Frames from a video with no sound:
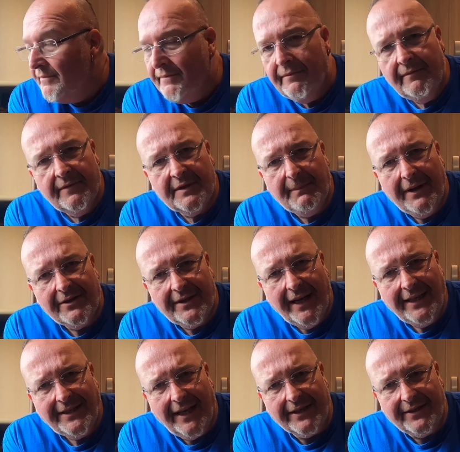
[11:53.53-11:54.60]
Mm, smells
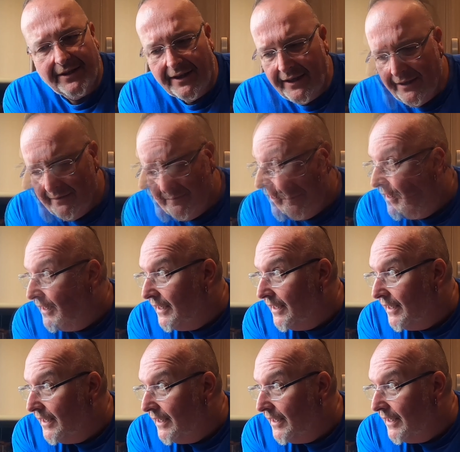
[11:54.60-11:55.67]
nice actually.
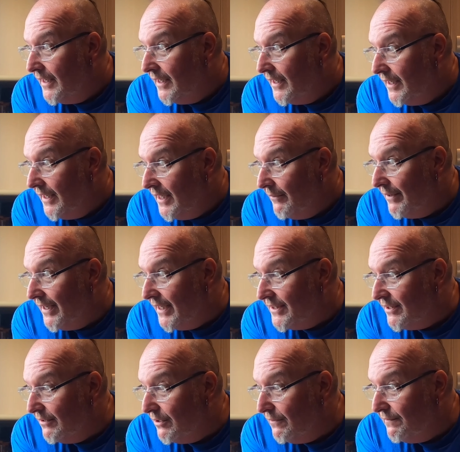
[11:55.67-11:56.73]
Anyway, it's
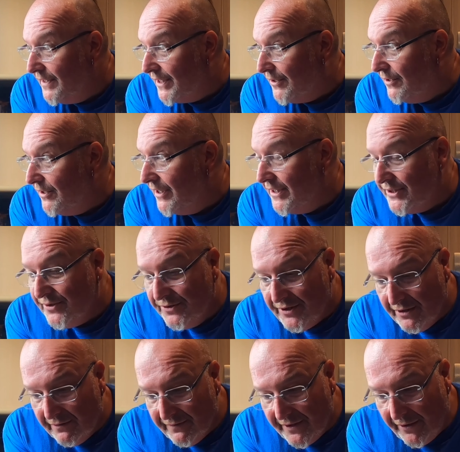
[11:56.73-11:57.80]
a lovely colour. It's such a
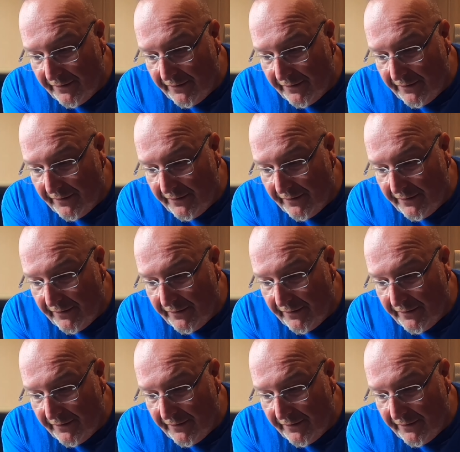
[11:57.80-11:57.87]
lovely